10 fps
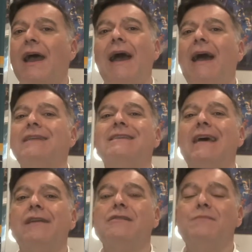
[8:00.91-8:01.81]
and
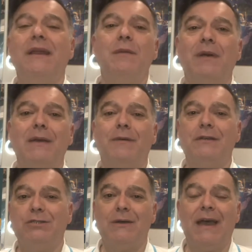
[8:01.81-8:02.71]
tell as many people
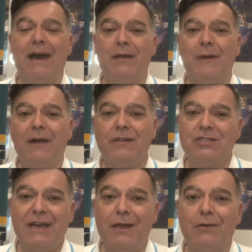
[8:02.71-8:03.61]
as you can about the
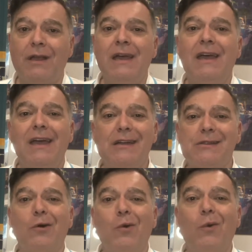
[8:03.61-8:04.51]
channel.
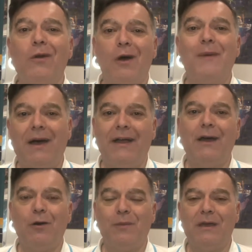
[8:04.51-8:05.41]
It's all about
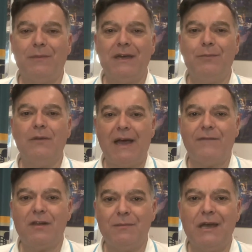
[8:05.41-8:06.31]
helping people
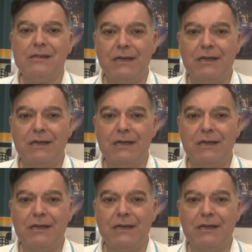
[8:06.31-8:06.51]
have an amazing